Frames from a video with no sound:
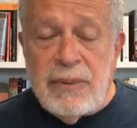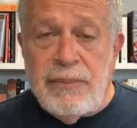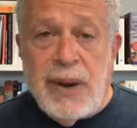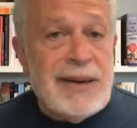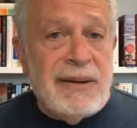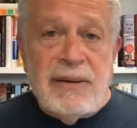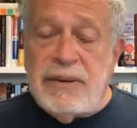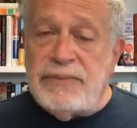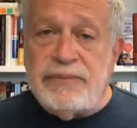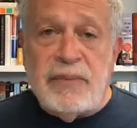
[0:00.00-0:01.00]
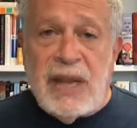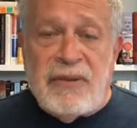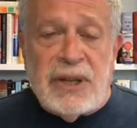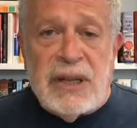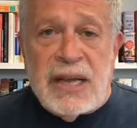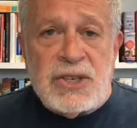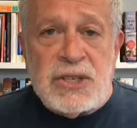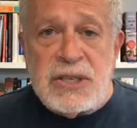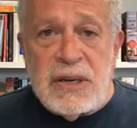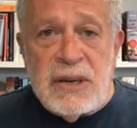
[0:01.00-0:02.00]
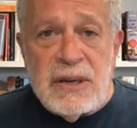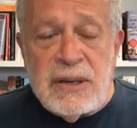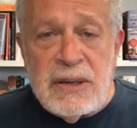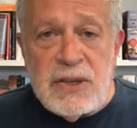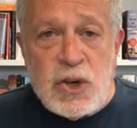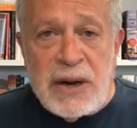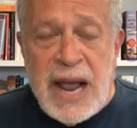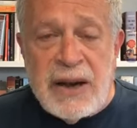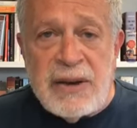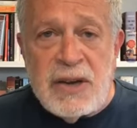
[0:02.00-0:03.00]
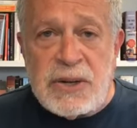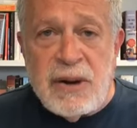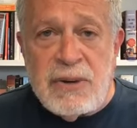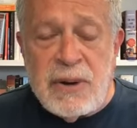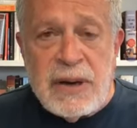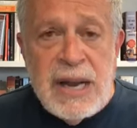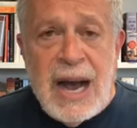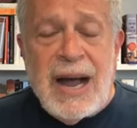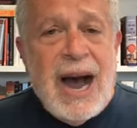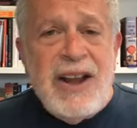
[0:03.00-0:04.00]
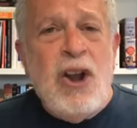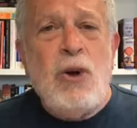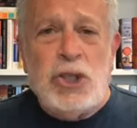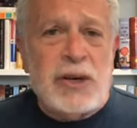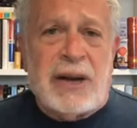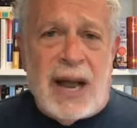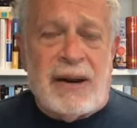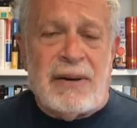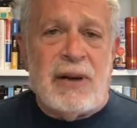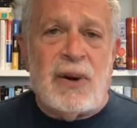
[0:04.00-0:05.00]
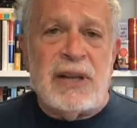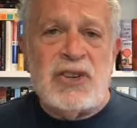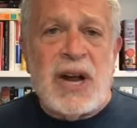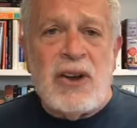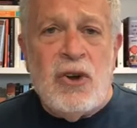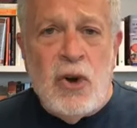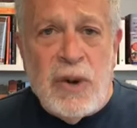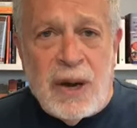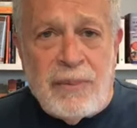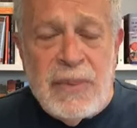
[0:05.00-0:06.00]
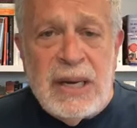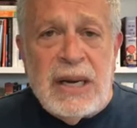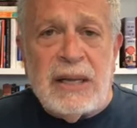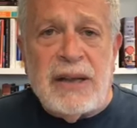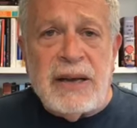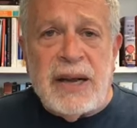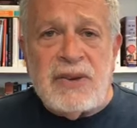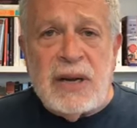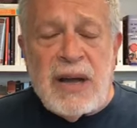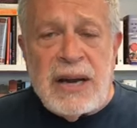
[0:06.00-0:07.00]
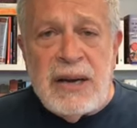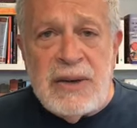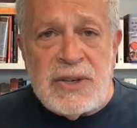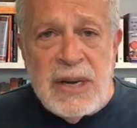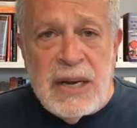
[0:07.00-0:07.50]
but nevertheless, Sean Hannity is going to do it. I know Sean Hannity, or at least I knew him in the late 1990s.